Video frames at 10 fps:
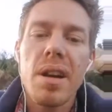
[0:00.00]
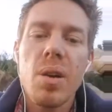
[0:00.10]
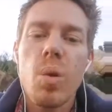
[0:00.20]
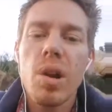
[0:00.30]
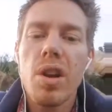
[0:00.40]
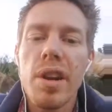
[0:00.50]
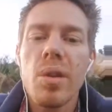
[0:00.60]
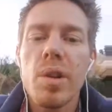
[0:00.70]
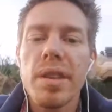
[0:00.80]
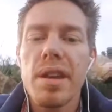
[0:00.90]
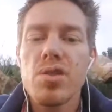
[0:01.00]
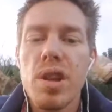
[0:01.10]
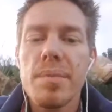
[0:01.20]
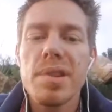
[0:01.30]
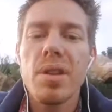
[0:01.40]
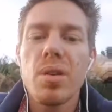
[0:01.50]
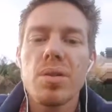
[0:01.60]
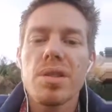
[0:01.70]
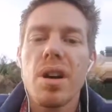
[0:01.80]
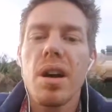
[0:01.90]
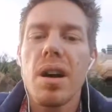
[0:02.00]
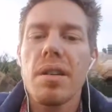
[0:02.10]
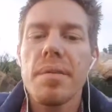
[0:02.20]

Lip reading: or learning what their dreams and goals are.